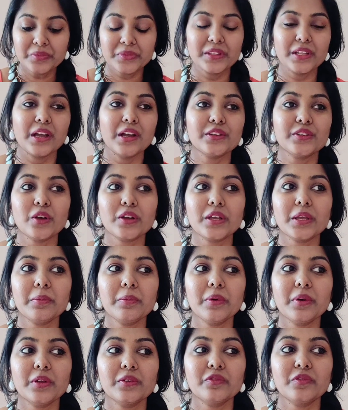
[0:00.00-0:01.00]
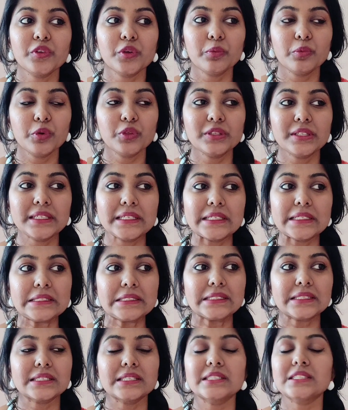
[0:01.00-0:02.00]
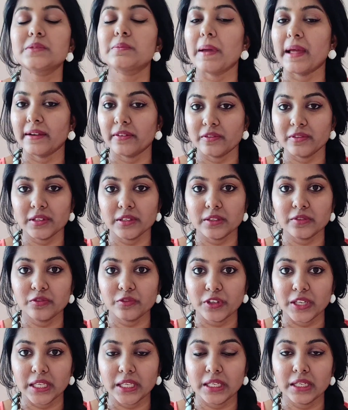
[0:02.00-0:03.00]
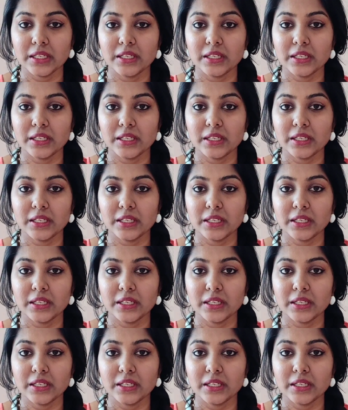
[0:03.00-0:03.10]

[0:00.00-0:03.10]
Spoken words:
Now, talking about a few more things, it's paraben free.